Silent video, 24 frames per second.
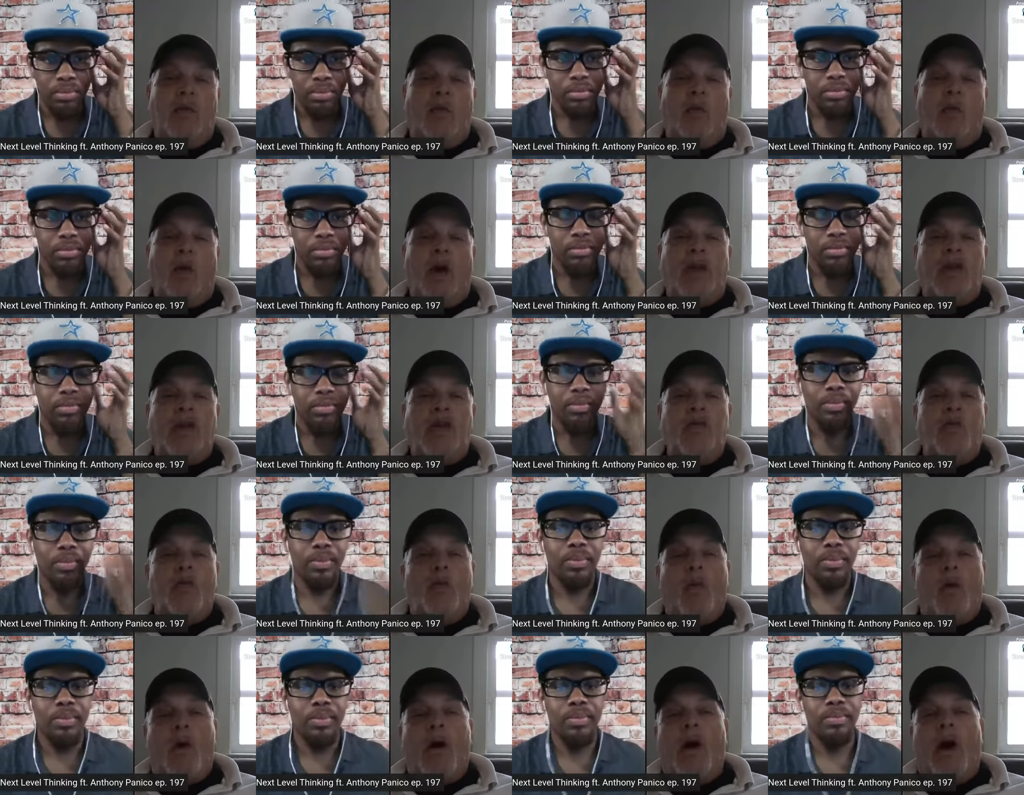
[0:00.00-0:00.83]
Speaker 1: what
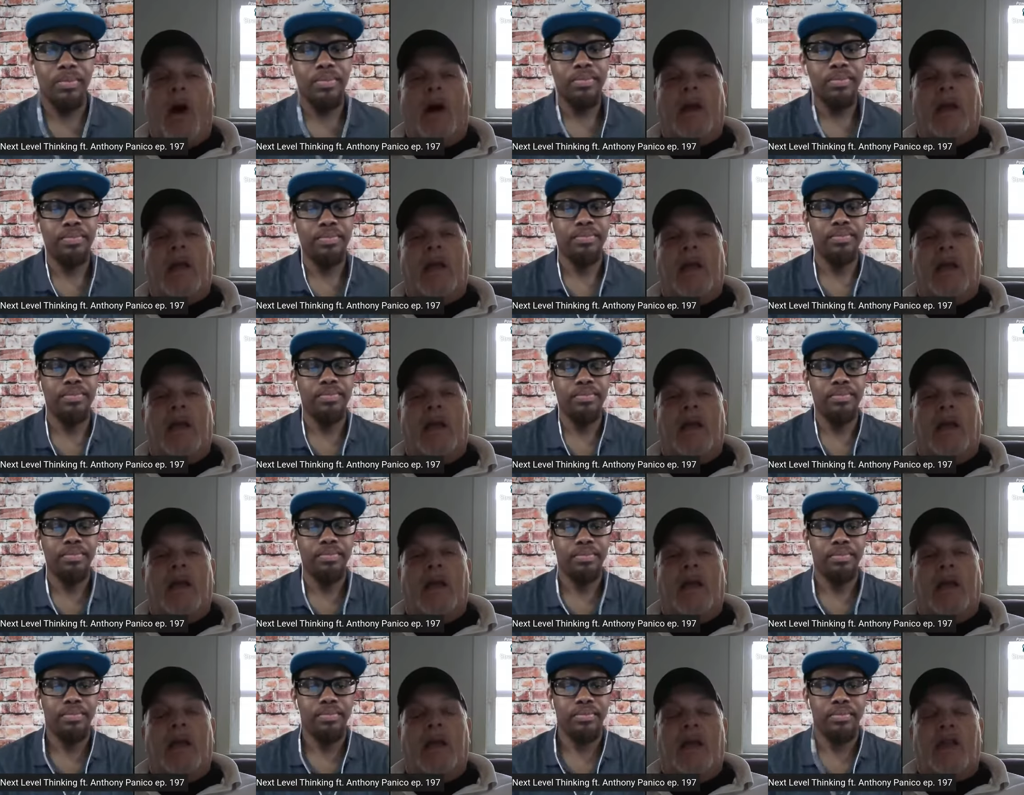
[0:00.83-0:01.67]
you want
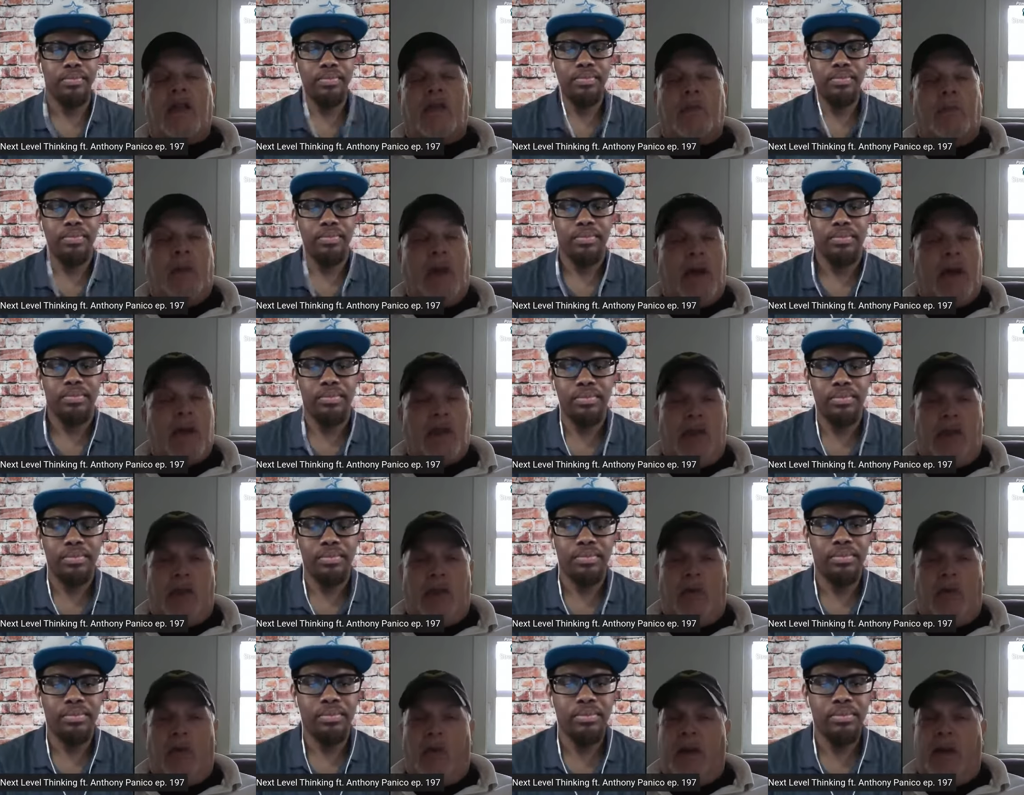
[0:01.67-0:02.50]

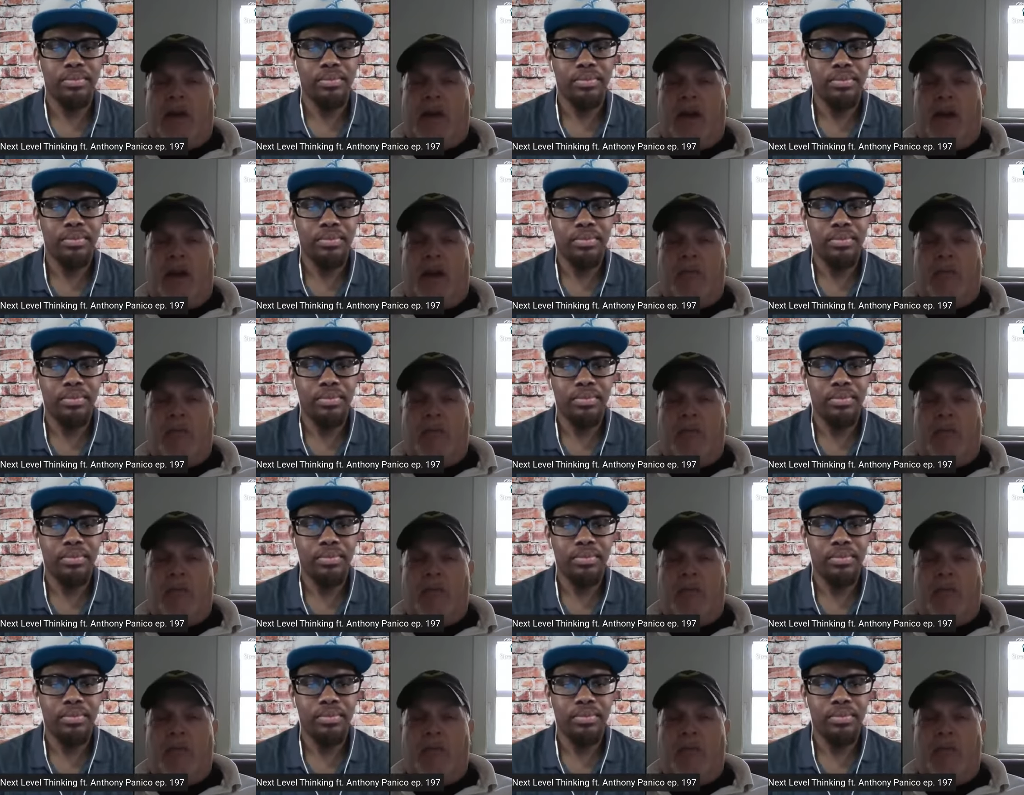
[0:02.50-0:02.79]
especially when it